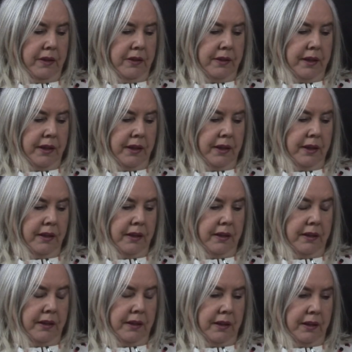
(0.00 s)

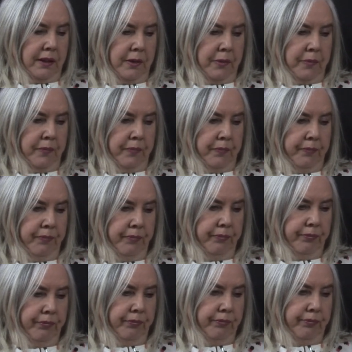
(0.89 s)
they um,
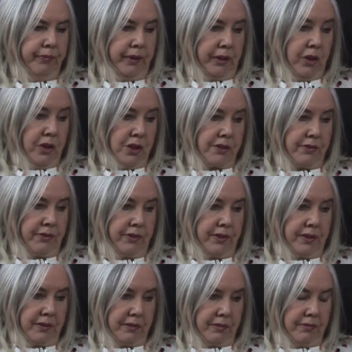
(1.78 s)
because of
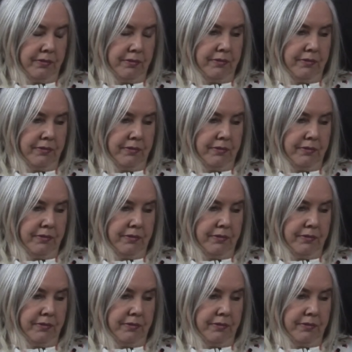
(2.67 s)
the,